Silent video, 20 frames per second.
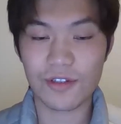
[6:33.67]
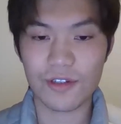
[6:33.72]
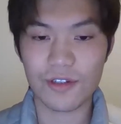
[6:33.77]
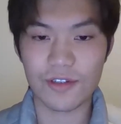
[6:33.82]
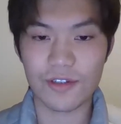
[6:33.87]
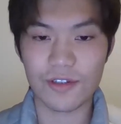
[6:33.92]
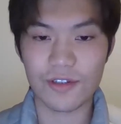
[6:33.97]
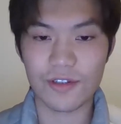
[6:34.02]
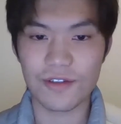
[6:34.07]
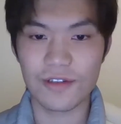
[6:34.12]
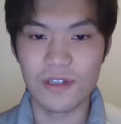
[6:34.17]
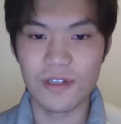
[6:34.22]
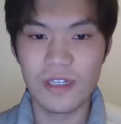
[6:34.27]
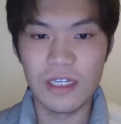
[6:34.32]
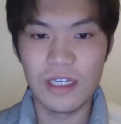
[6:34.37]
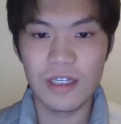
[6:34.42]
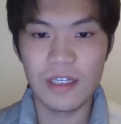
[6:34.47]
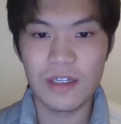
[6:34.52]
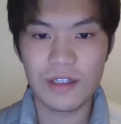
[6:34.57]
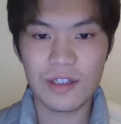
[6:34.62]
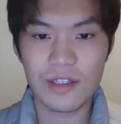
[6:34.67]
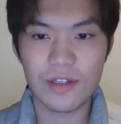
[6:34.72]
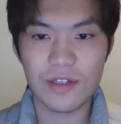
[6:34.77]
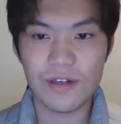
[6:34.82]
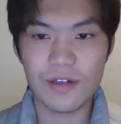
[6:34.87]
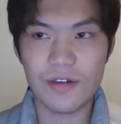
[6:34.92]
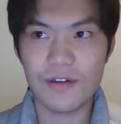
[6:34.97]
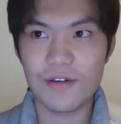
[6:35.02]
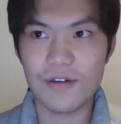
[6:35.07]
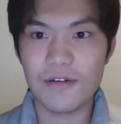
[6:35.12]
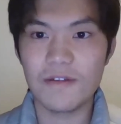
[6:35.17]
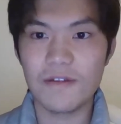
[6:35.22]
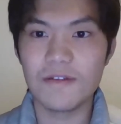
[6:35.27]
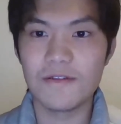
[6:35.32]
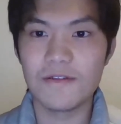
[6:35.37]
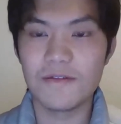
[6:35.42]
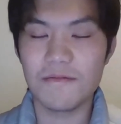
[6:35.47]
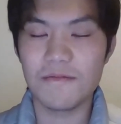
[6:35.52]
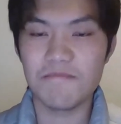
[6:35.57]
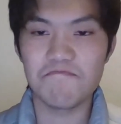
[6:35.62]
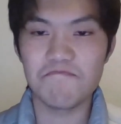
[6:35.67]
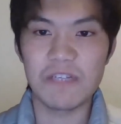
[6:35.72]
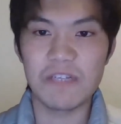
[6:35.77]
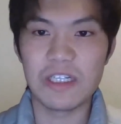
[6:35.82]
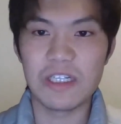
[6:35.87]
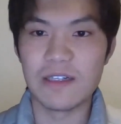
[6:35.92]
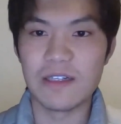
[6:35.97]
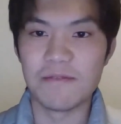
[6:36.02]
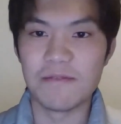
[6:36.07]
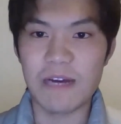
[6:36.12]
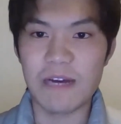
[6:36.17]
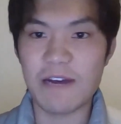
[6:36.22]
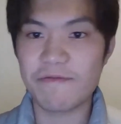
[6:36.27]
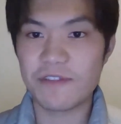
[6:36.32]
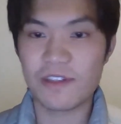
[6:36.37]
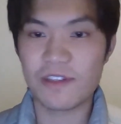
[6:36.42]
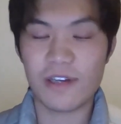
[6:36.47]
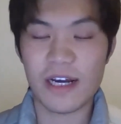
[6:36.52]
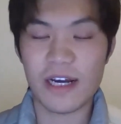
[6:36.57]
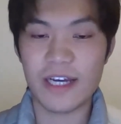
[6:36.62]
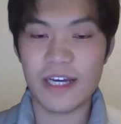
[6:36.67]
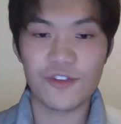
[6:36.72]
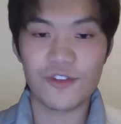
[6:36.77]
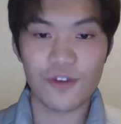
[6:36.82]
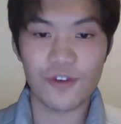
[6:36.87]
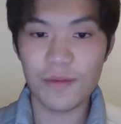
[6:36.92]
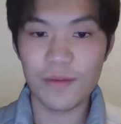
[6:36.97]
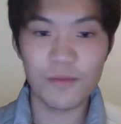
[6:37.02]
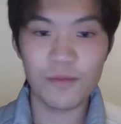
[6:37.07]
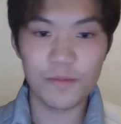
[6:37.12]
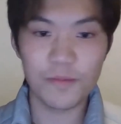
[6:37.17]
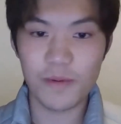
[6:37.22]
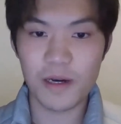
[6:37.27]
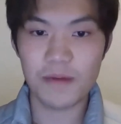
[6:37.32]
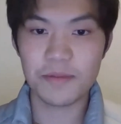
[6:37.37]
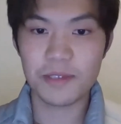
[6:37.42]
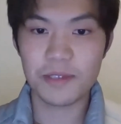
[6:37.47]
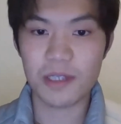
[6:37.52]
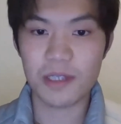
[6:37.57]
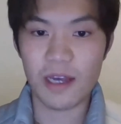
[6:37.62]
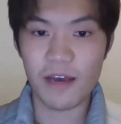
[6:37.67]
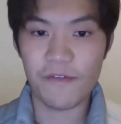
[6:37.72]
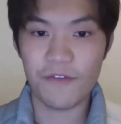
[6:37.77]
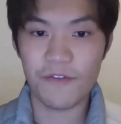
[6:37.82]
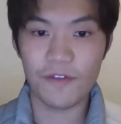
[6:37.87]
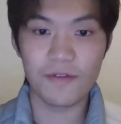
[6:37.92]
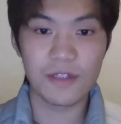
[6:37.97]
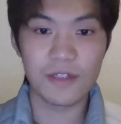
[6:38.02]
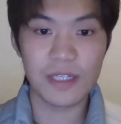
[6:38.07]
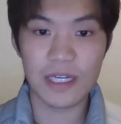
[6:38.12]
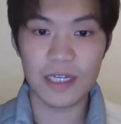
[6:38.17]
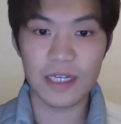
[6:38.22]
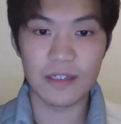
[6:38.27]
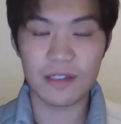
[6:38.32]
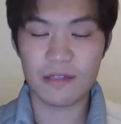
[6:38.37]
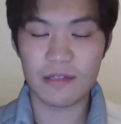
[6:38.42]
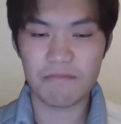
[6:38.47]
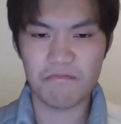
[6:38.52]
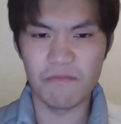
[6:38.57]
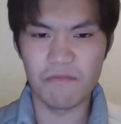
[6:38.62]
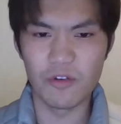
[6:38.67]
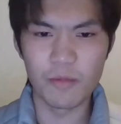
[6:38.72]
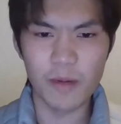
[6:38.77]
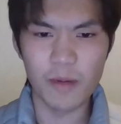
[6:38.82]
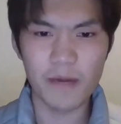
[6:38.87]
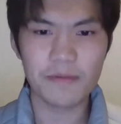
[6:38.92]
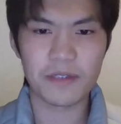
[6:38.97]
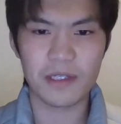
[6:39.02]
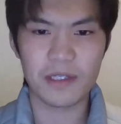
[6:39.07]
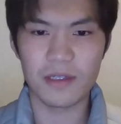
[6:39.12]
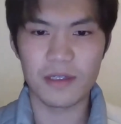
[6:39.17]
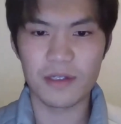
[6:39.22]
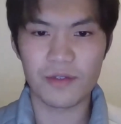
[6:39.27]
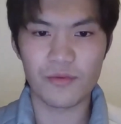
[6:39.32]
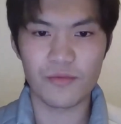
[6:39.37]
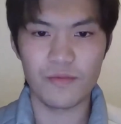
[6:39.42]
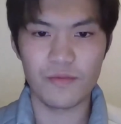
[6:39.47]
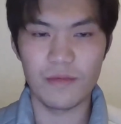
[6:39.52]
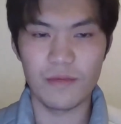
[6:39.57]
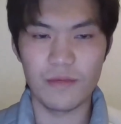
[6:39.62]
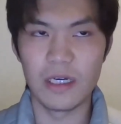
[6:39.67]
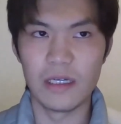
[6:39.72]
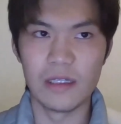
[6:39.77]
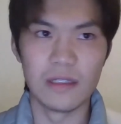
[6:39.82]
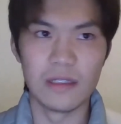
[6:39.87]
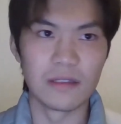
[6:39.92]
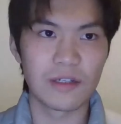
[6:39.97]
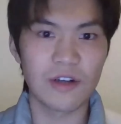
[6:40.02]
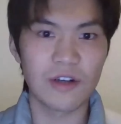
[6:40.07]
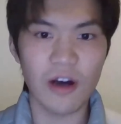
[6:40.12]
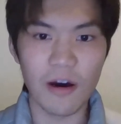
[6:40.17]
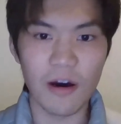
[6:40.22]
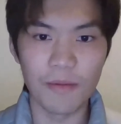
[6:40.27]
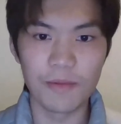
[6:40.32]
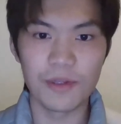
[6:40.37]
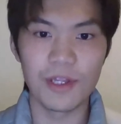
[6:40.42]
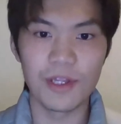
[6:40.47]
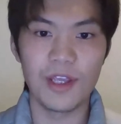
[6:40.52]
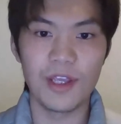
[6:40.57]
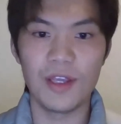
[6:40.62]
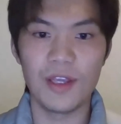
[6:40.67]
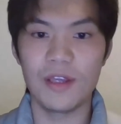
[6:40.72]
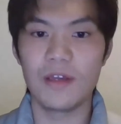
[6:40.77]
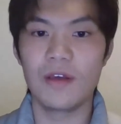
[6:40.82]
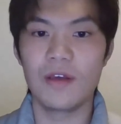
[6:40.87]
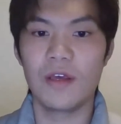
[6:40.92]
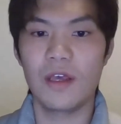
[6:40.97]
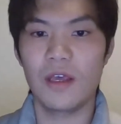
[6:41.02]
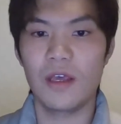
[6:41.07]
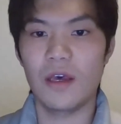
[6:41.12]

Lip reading: sure, sure. So after I joined Mobupps, I feel that Mobupps is a company